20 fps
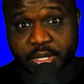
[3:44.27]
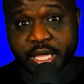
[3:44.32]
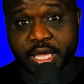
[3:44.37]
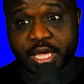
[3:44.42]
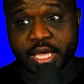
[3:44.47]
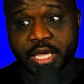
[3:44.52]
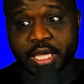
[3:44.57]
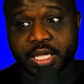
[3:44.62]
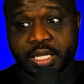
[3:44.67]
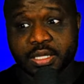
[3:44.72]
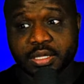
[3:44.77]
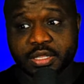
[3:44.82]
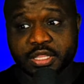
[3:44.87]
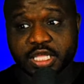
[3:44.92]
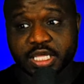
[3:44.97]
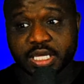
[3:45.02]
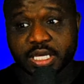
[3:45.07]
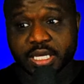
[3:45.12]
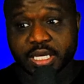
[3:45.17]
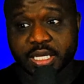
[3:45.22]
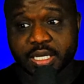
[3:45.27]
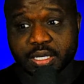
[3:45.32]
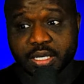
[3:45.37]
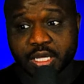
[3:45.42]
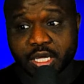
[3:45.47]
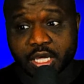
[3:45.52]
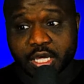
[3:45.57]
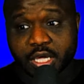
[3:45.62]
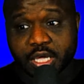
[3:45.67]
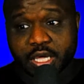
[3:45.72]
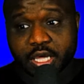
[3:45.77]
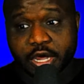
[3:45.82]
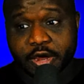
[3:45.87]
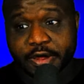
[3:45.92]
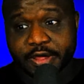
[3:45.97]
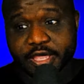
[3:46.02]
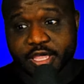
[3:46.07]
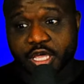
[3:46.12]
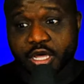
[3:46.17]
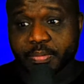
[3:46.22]
and then
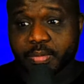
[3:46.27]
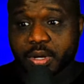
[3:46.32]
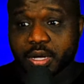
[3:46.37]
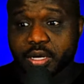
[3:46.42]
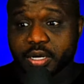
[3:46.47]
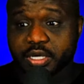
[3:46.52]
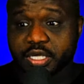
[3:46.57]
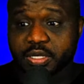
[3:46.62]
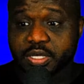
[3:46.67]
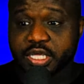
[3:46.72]
Eric Killmonger,